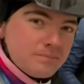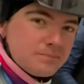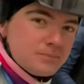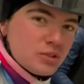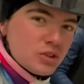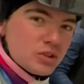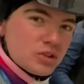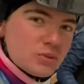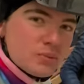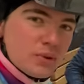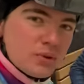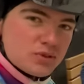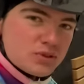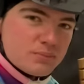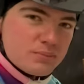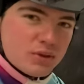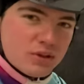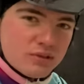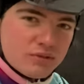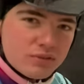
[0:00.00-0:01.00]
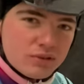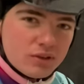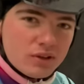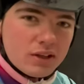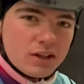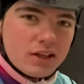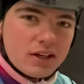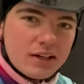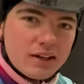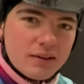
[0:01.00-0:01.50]
Not the most
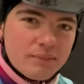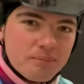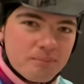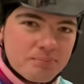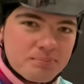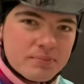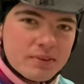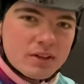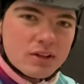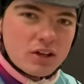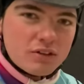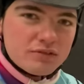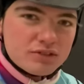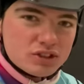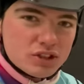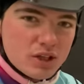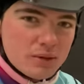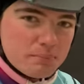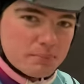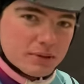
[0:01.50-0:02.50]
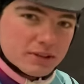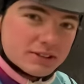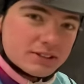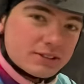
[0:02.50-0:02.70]
beautiful coffee stop, but